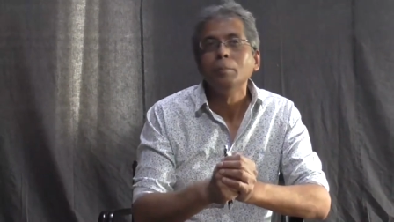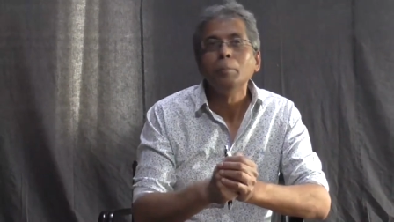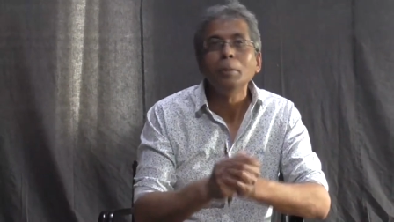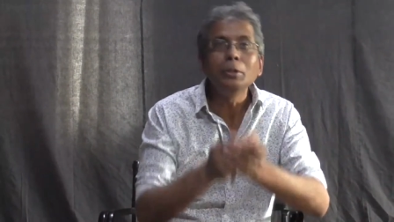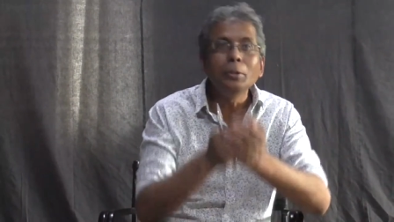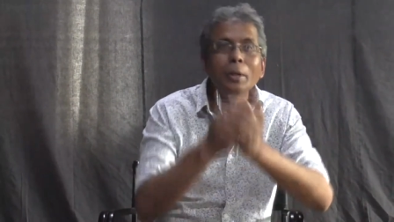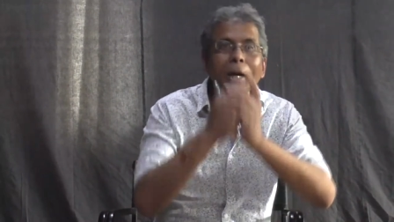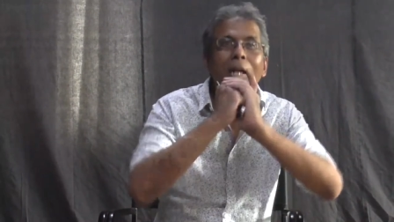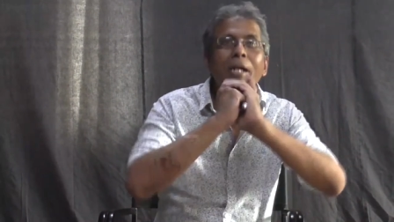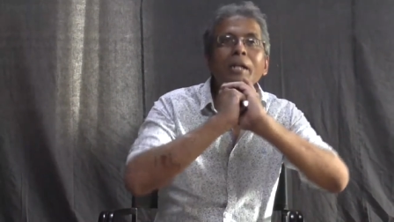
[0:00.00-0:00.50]
but
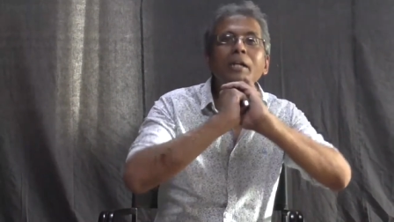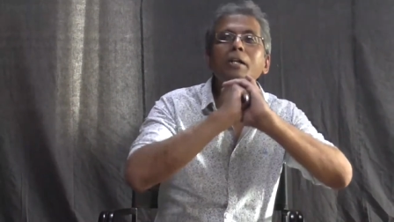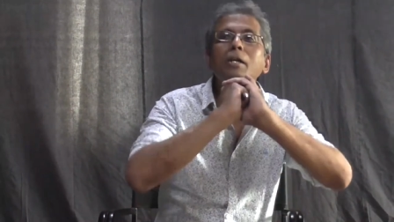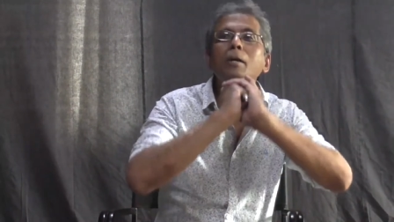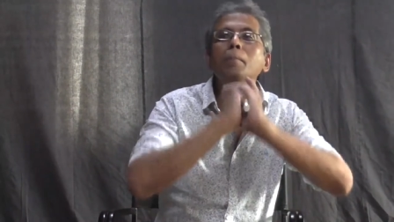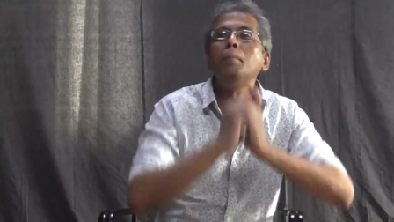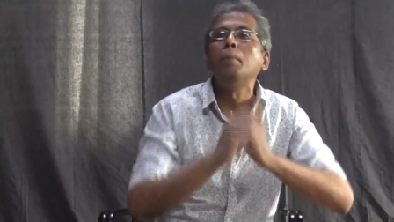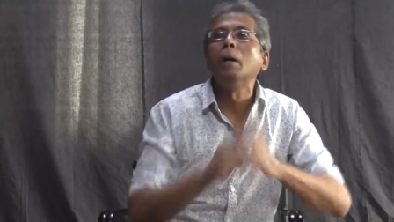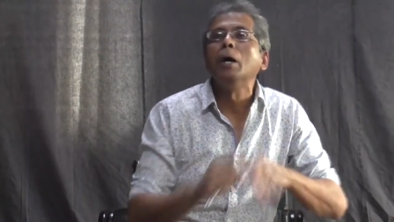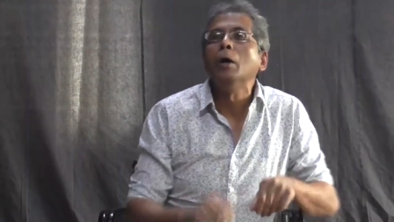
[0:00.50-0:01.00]
you ended
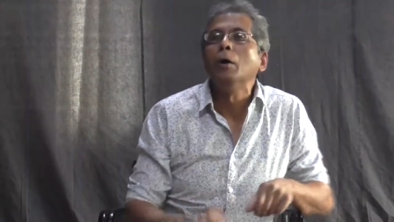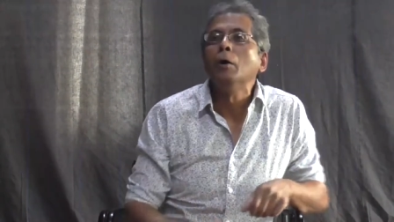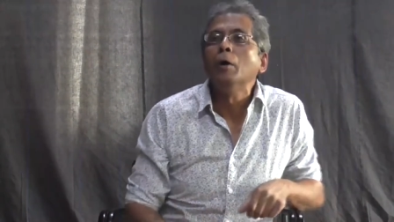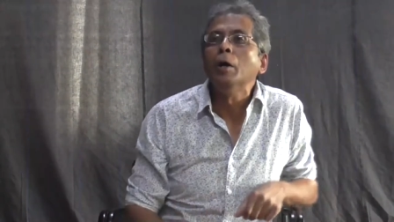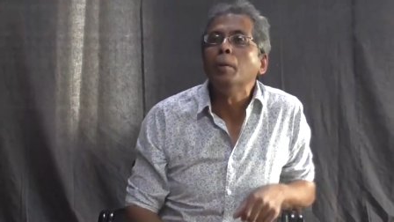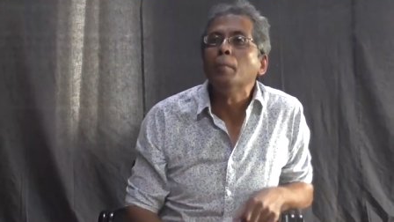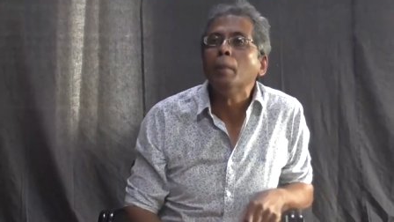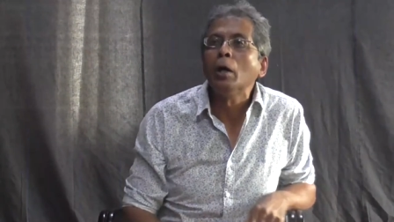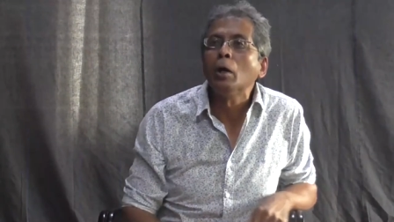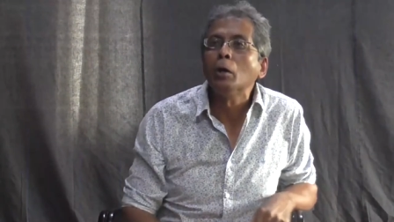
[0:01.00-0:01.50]
up by,
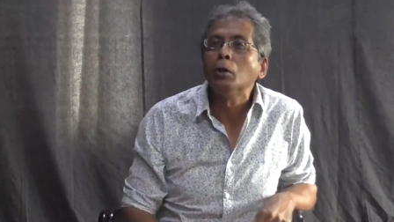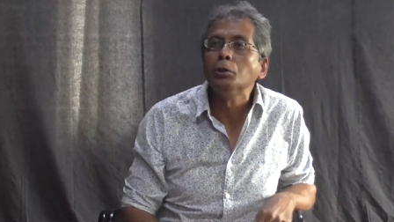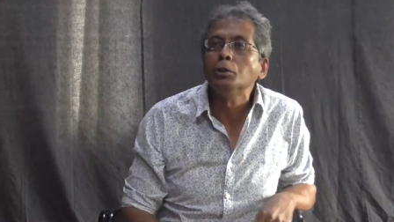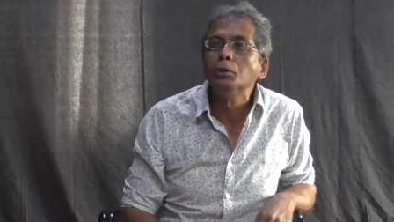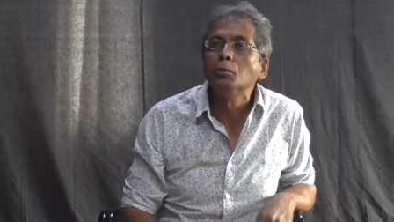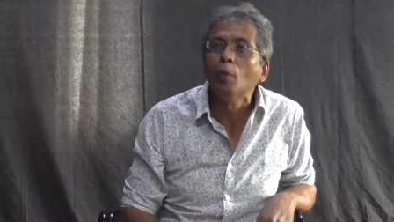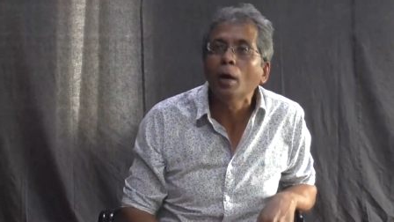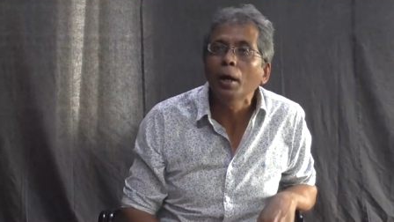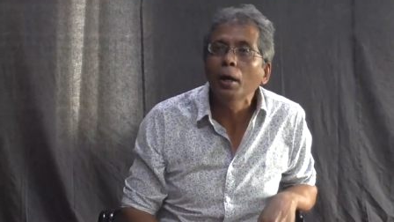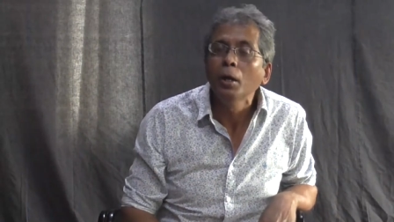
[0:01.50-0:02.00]
in biology.
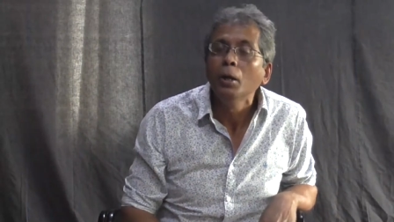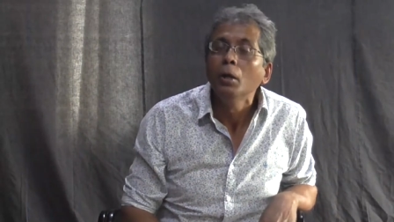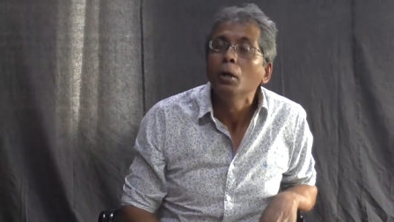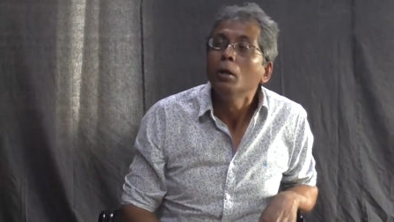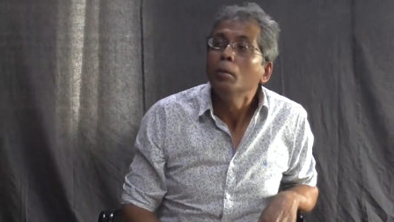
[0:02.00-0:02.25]
Why?